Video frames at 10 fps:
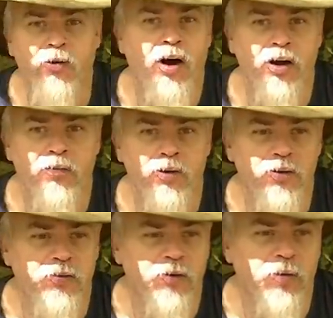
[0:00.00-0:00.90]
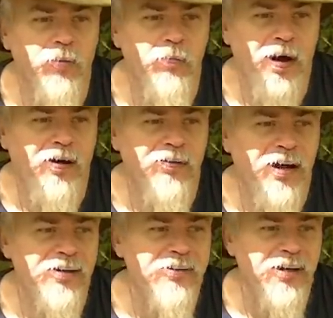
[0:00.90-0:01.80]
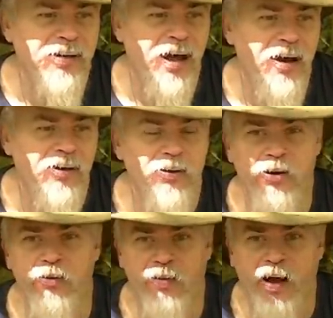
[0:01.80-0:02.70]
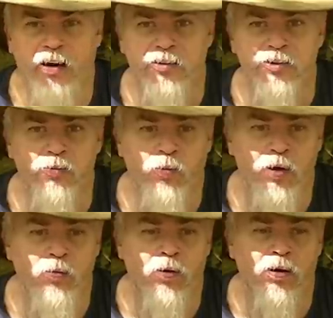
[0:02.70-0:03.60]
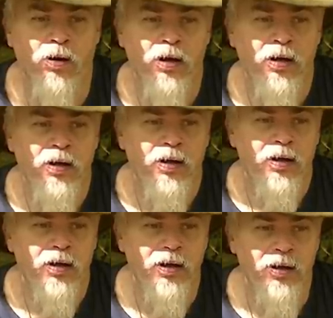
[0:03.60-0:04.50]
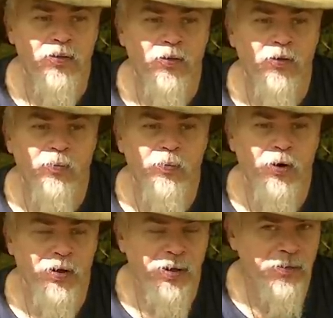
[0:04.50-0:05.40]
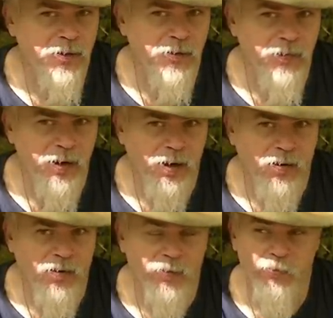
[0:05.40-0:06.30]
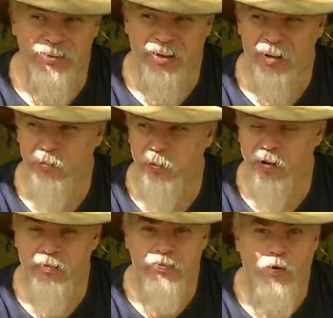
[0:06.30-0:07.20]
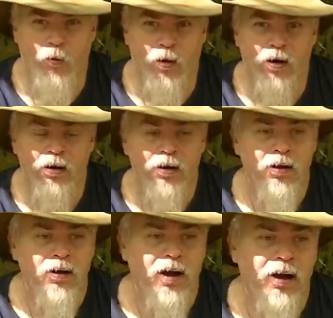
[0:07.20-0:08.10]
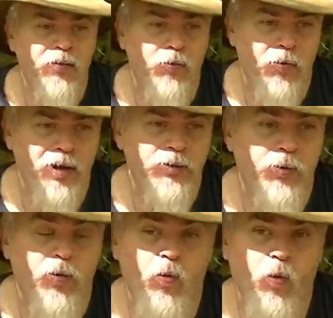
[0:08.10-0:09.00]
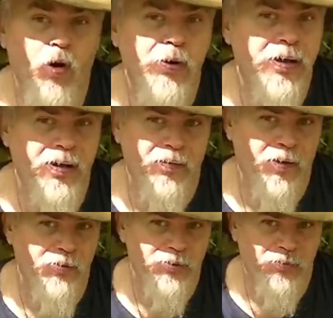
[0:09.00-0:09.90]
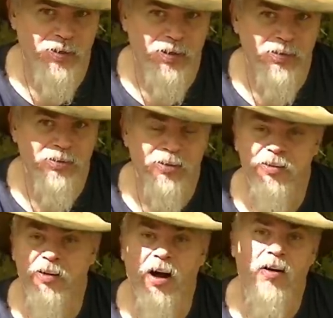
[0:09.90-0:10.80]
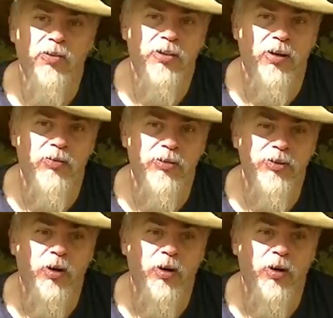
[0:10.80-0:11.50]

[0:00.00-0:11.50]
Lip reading: Rendezvous from about 1990 to 2000, we were either putting it the event on, which I think we put on 4, and the rest we were working at those events as the dog soldiers.